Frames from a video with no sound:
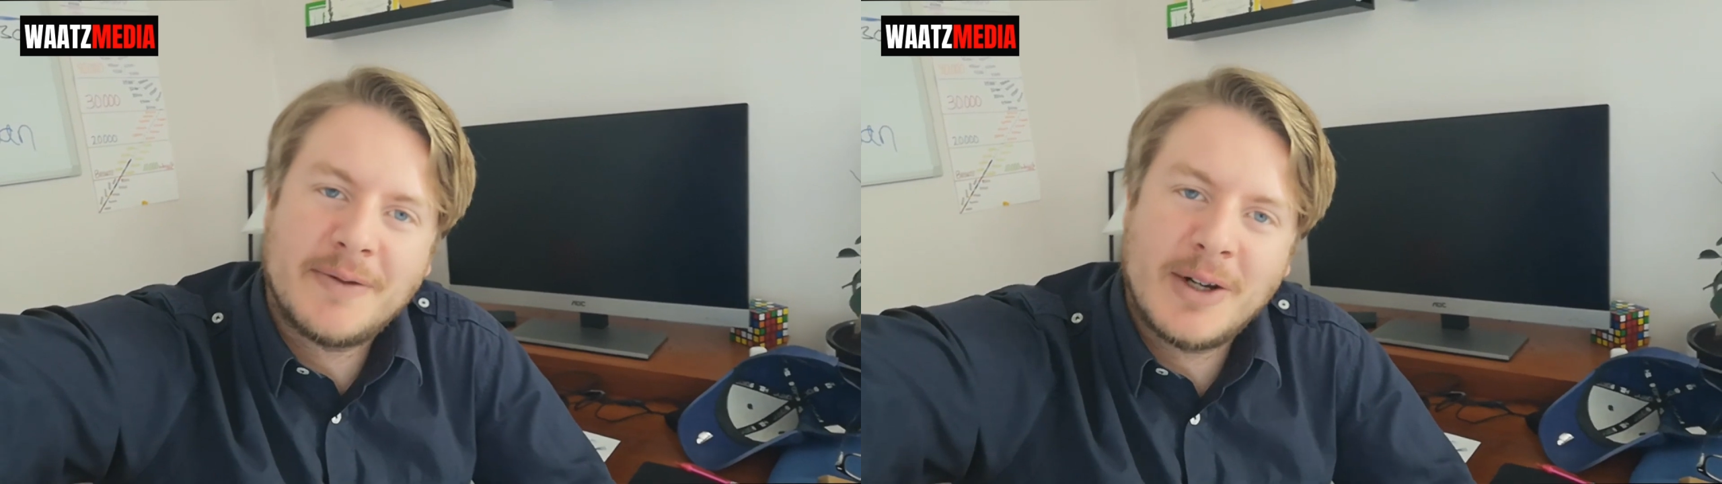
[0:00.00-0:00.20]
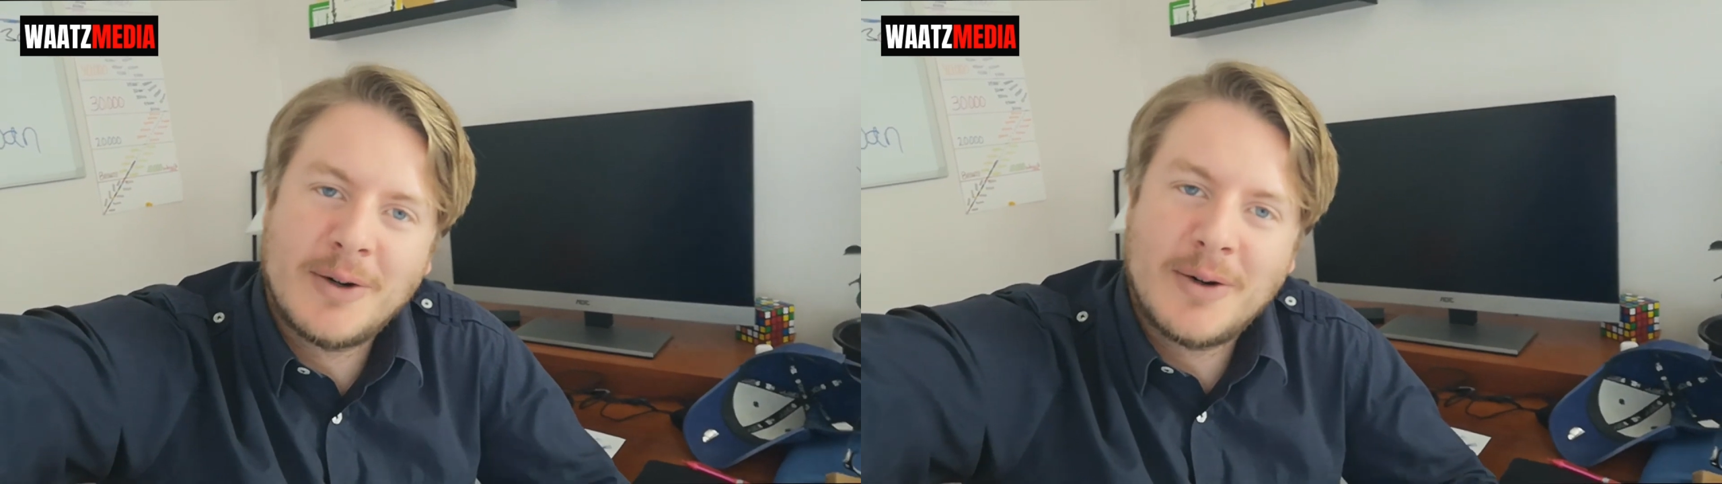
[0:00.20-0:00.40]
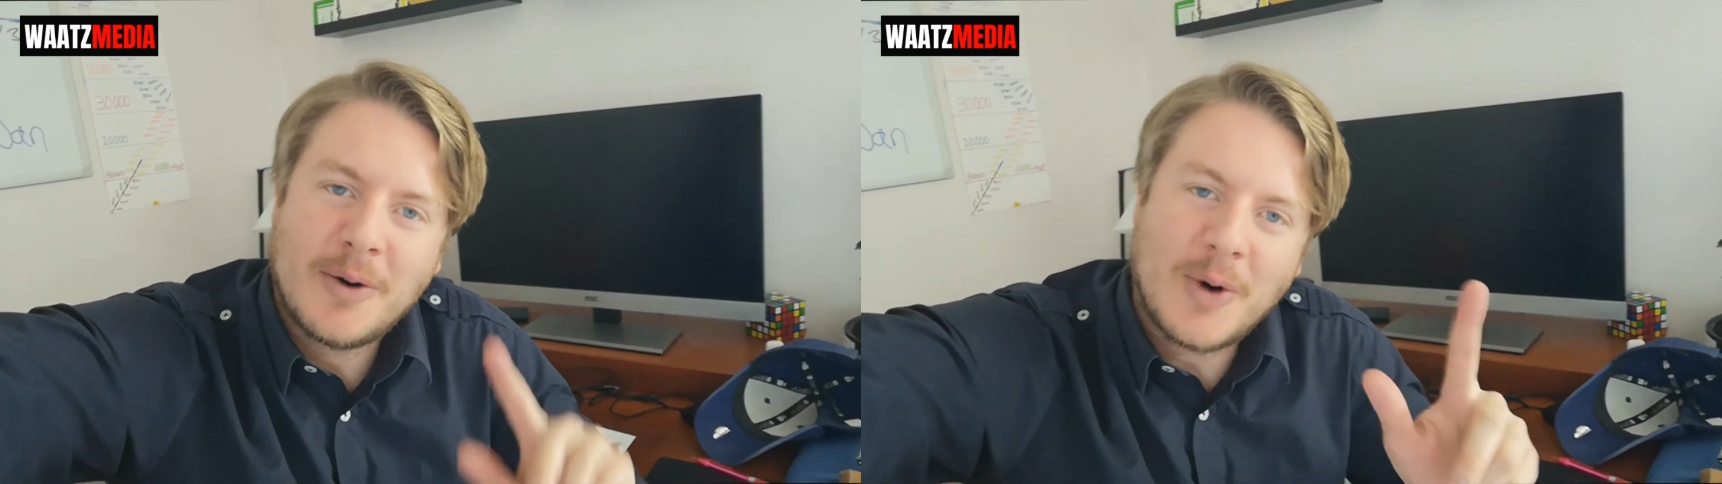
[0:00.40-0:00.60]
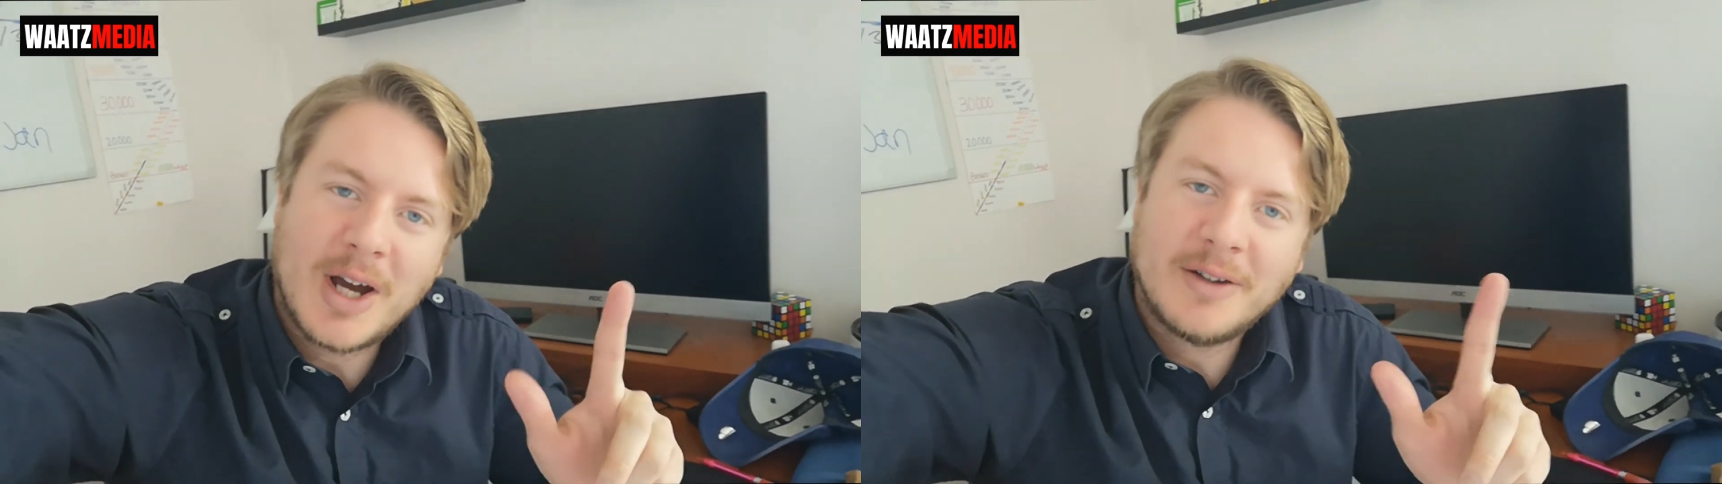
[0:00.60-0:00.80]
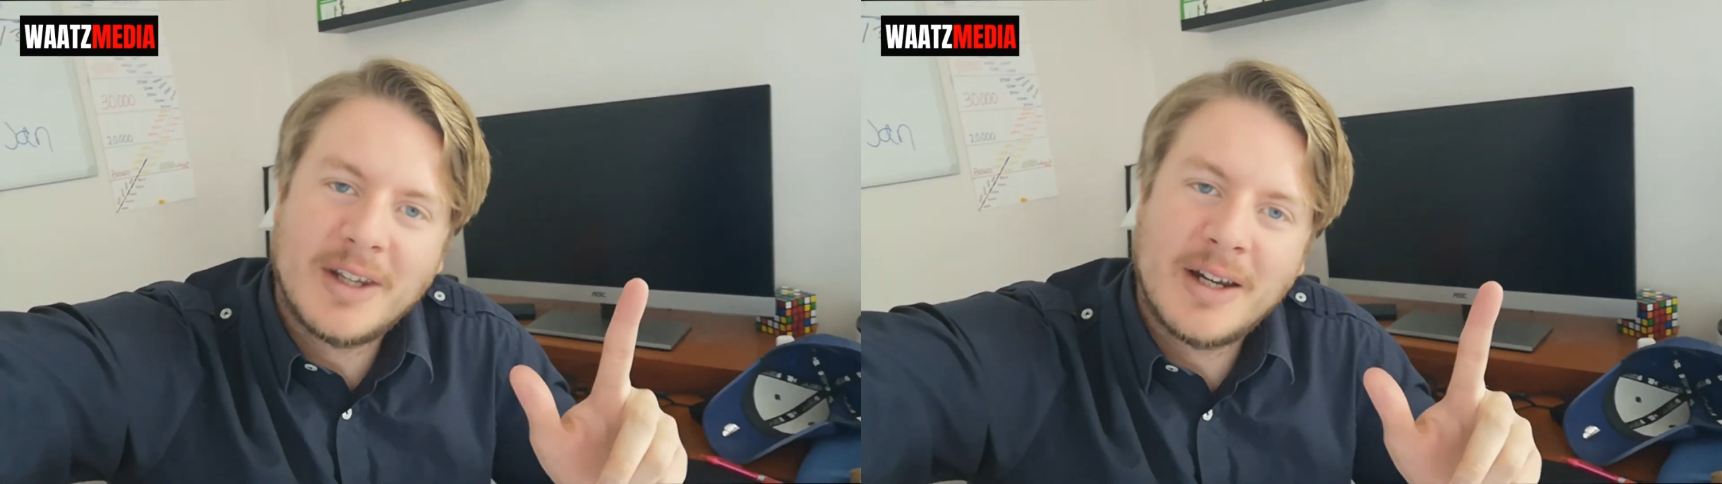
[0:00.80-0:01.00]
video
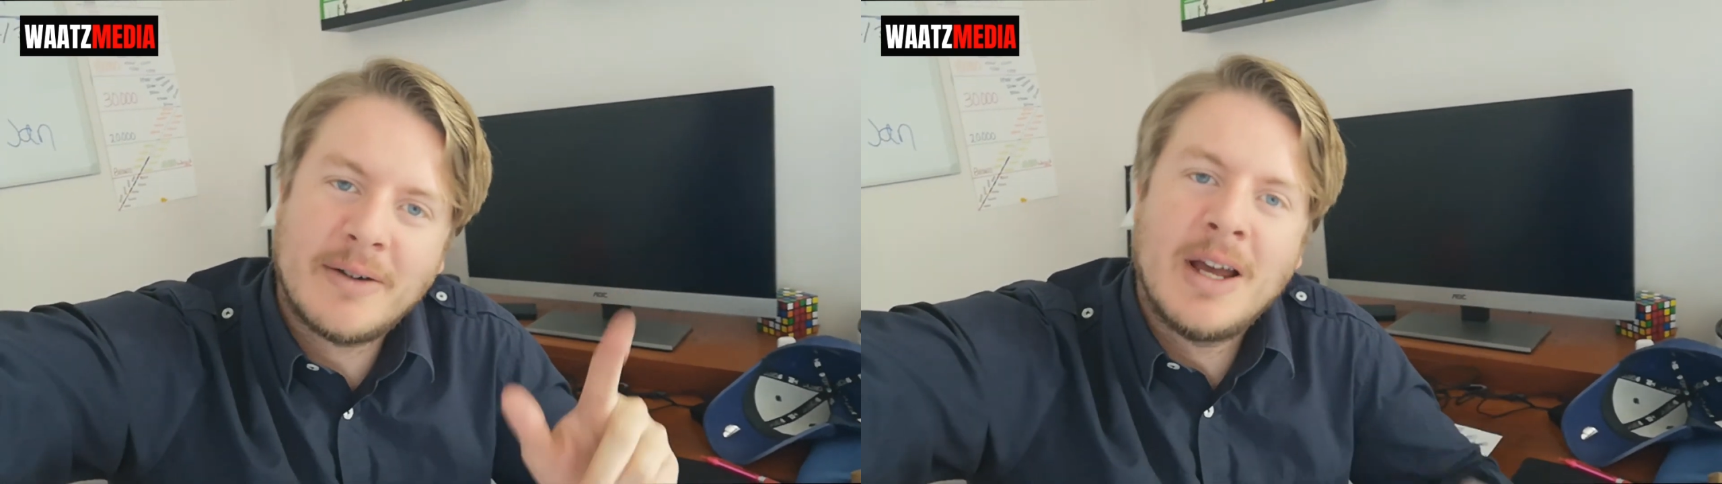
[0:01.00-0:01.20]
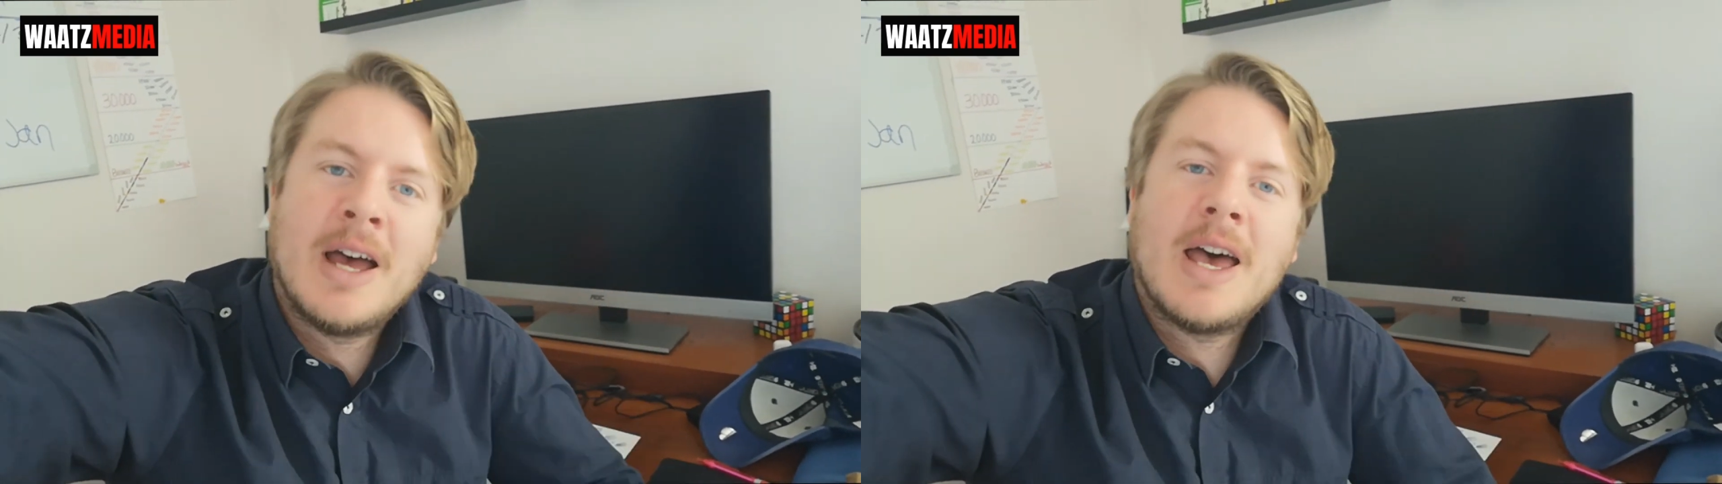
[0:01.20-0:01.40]
right here.